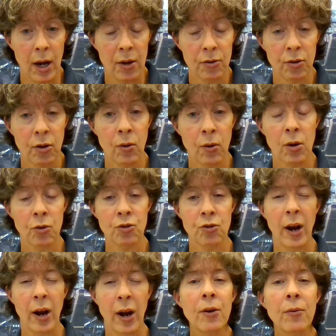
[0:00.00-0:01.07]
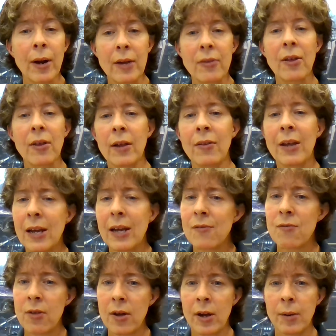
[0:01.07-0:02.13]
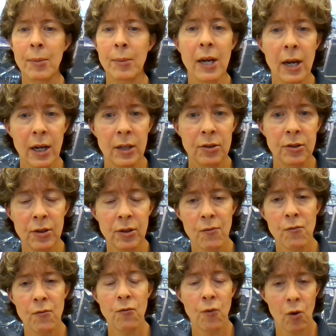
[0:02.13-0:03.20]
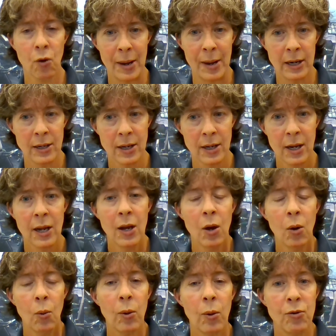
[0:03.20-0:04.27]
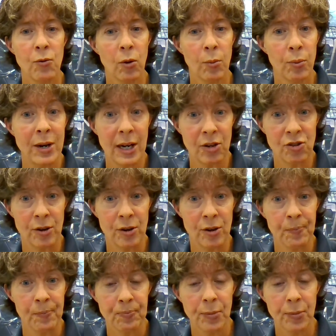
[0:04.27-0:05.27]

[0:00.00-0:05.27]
So you're trying to write that in the if, then, because format with your prediction.